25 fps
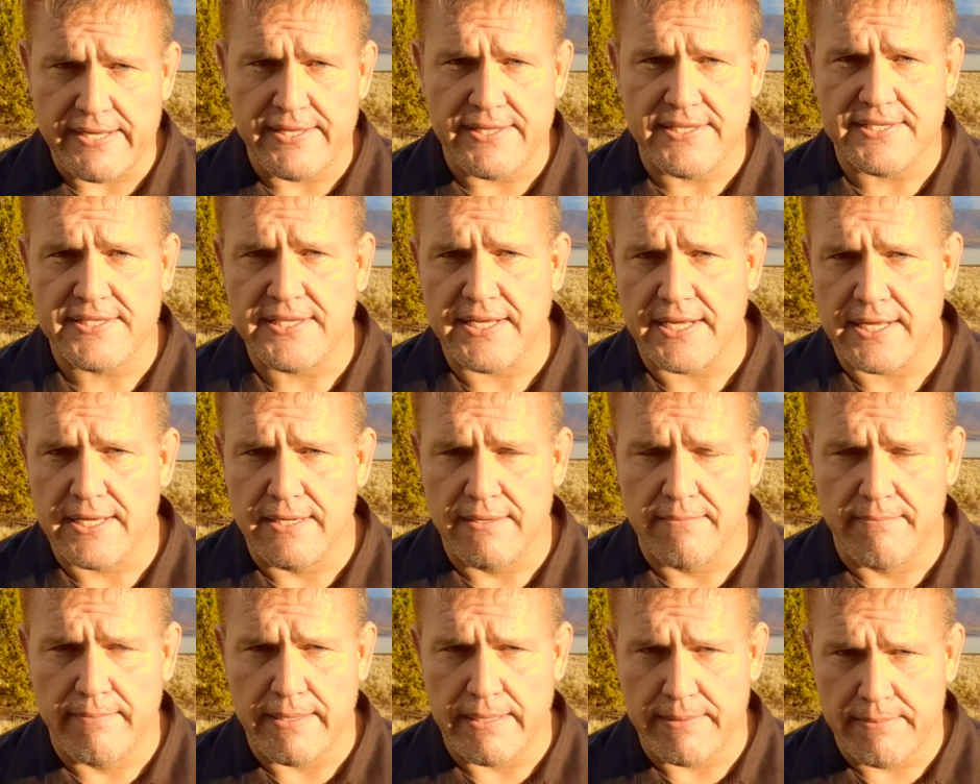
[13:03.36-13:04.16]
the Second
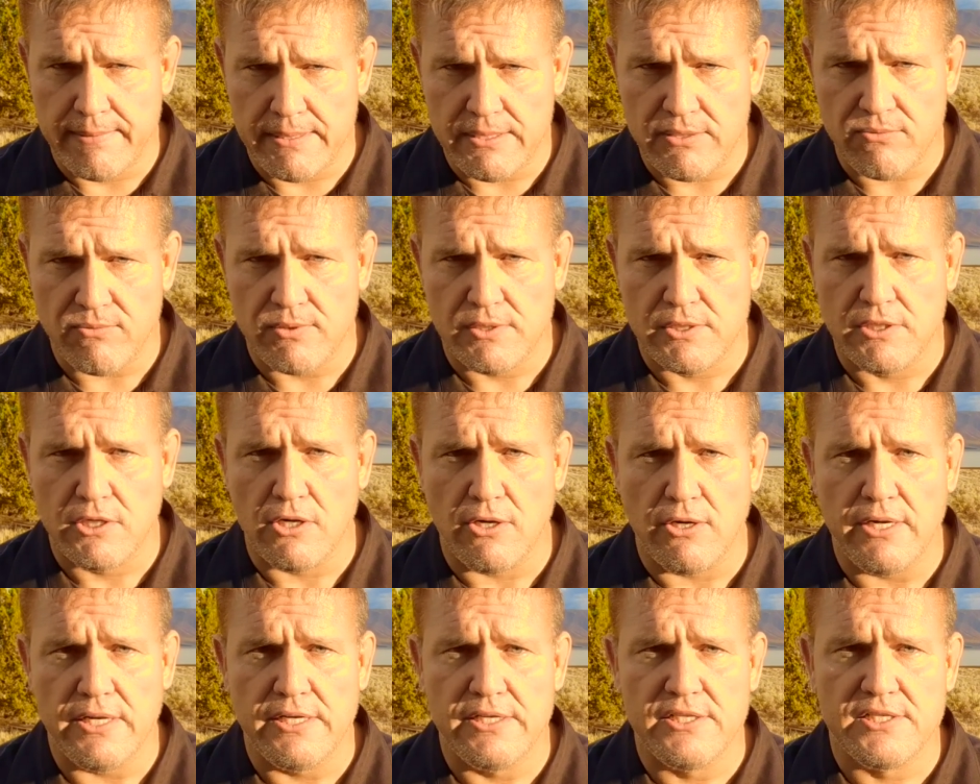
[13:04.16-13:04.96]
Amendment, would you go
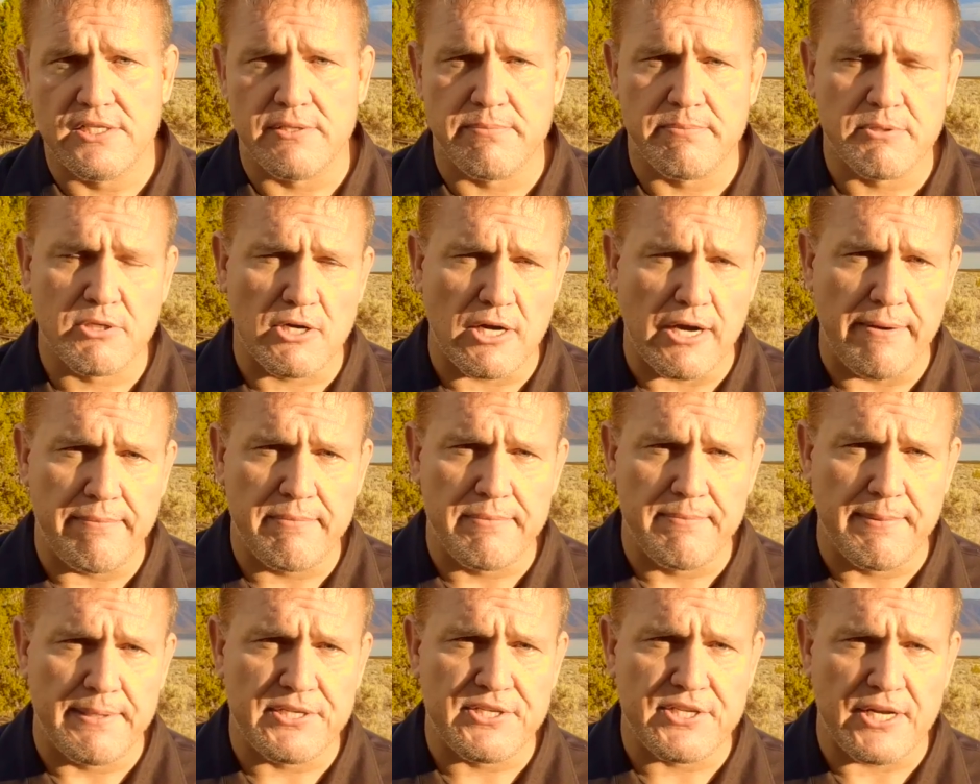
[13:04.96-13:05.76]
ahead and subscribe
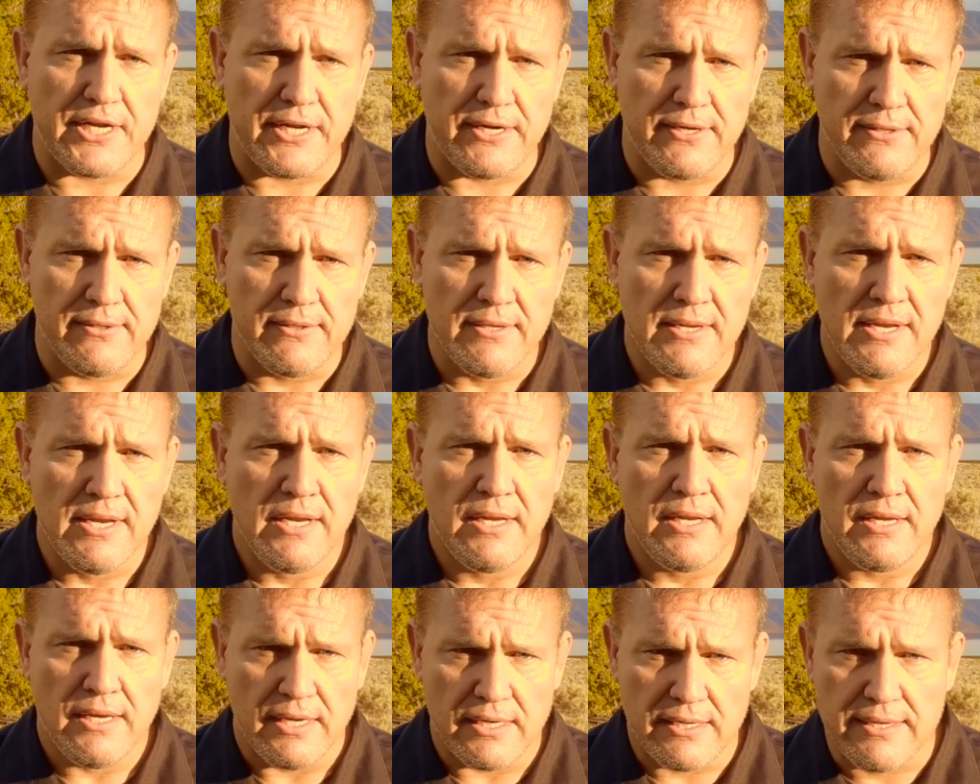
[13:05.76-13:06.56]
to my channel?
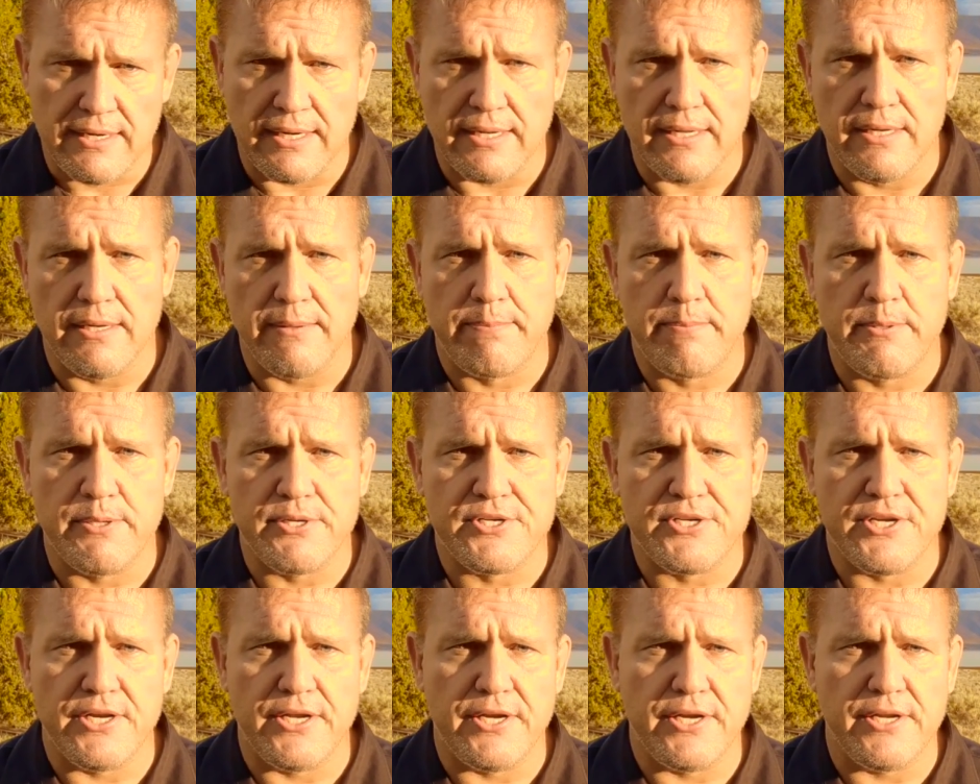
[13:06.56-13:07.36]
I'd greatly
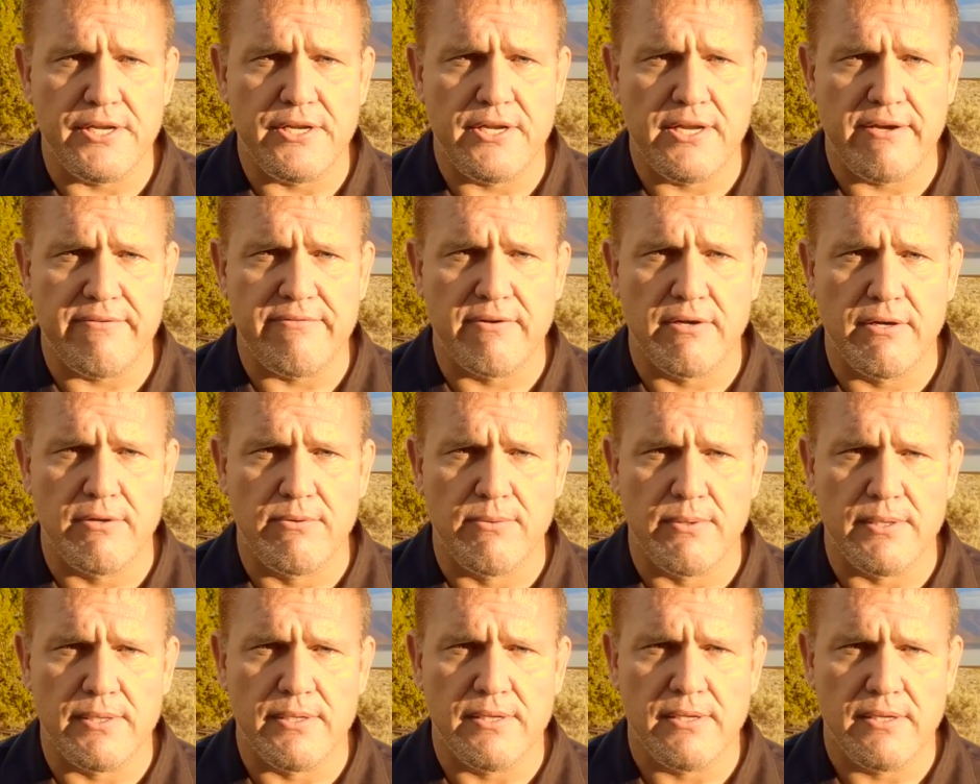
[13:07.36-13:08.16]
appreciate it. You have a good
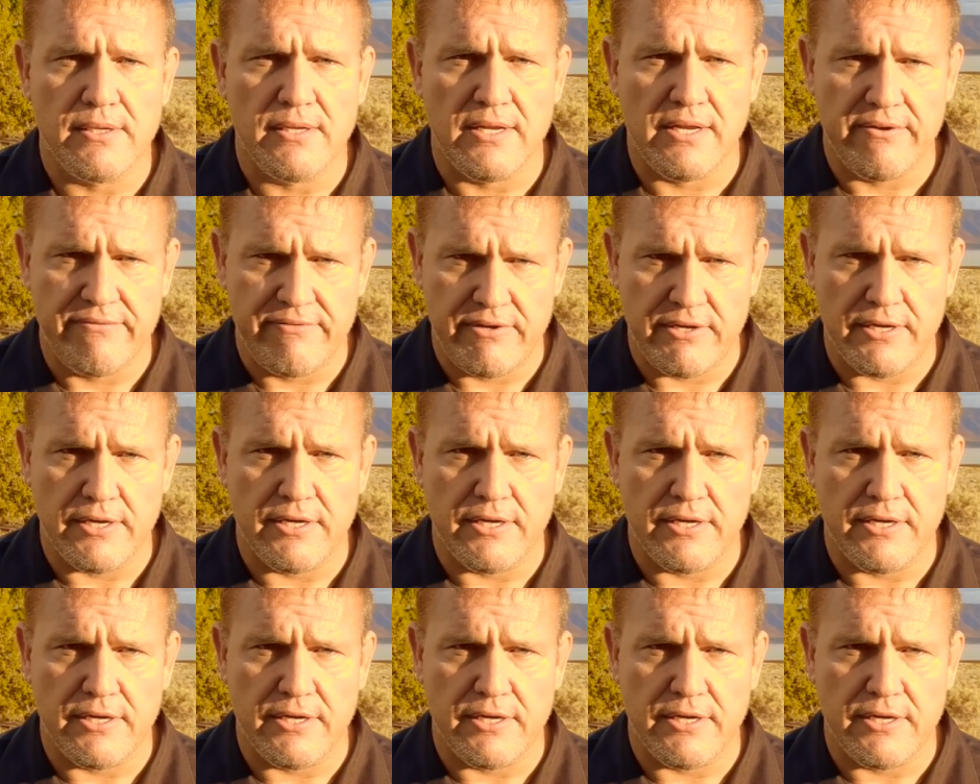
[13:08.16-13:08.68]
one. Love you.